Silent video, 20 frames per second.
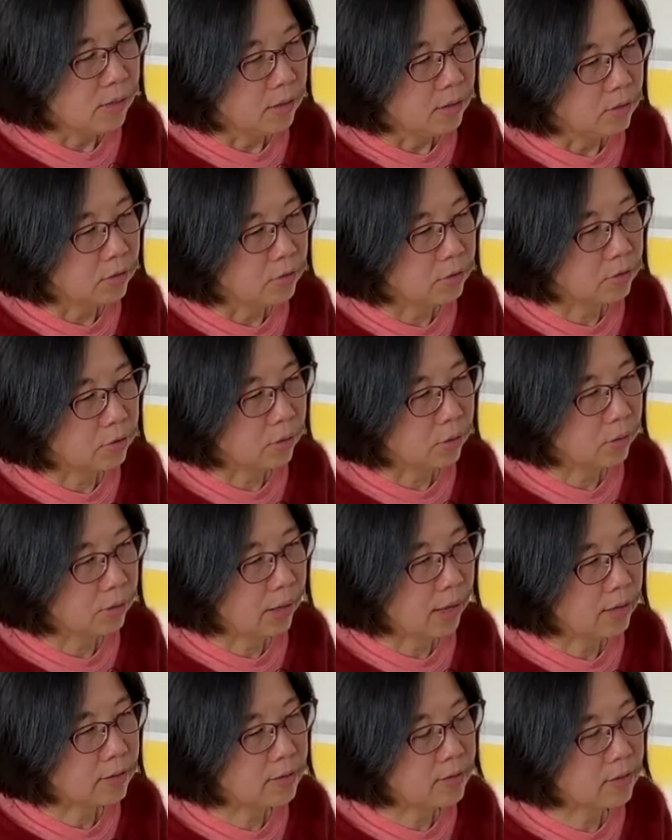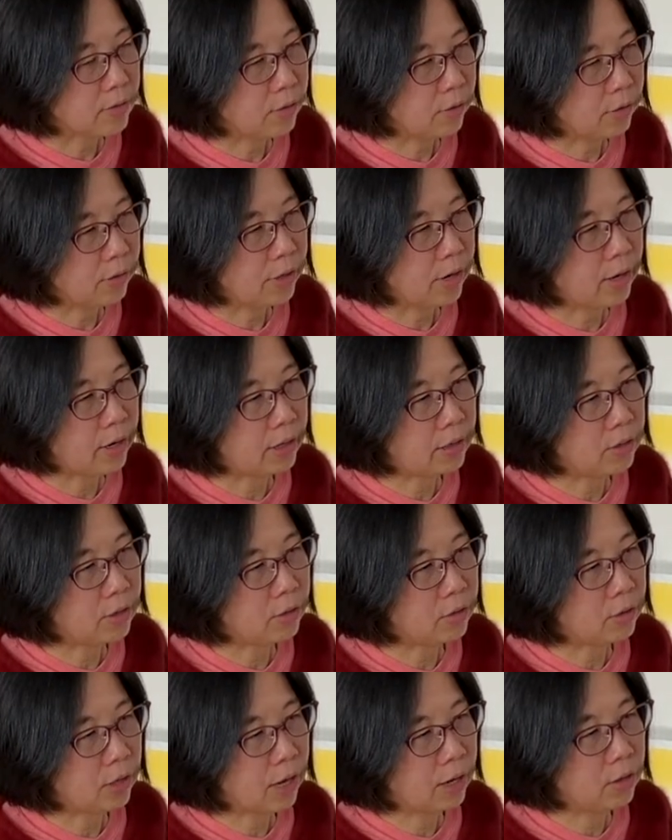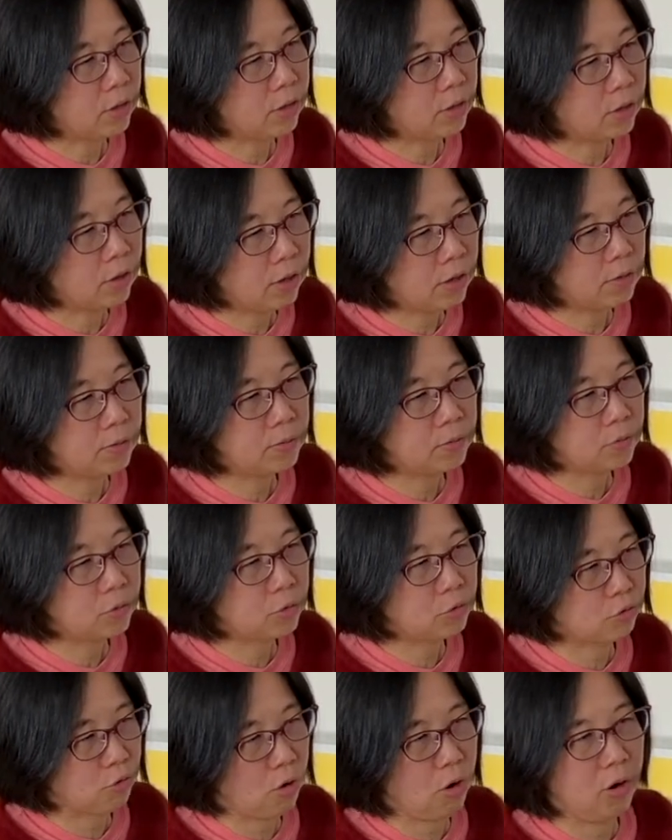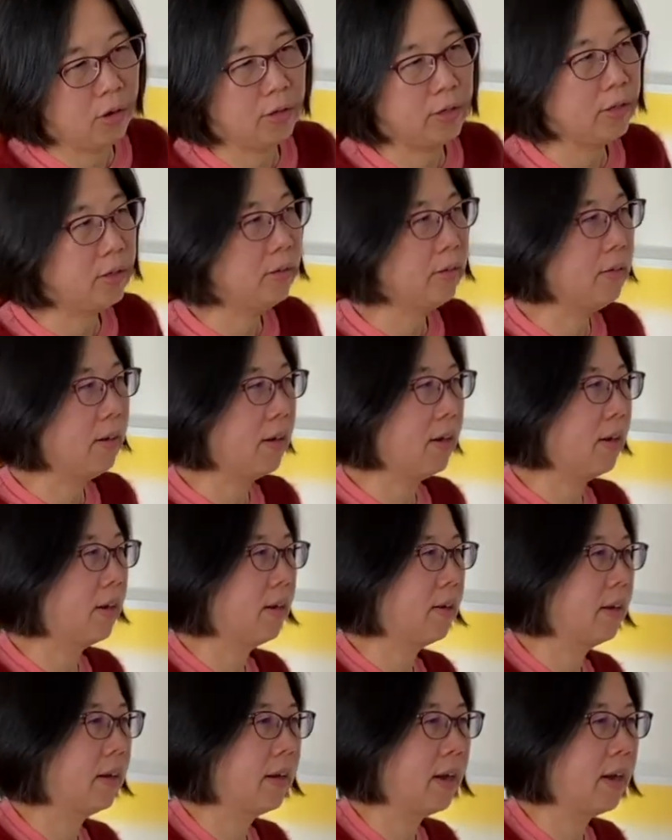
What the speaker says: So that's early on, and I love drawing, and